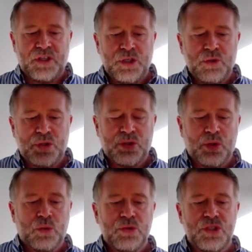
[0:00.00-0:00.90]
you can
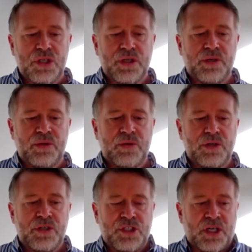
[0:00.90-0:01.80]
also
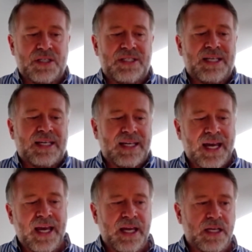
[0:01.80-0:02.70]
just
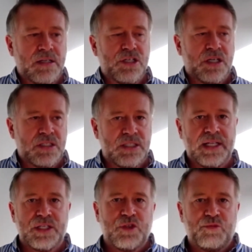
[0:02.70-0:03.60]
engage a
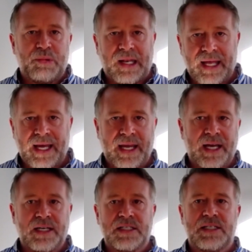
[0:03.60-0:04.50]
sense of play
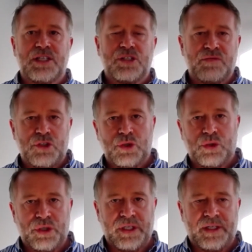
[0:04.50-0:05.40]
and a sense of
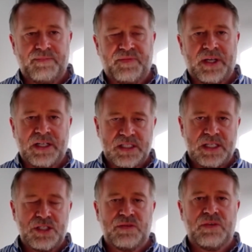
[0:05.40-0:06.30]
joy and a
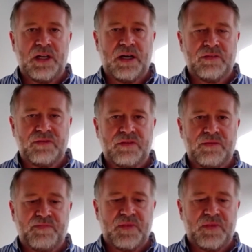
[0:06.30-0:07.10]
sense of love.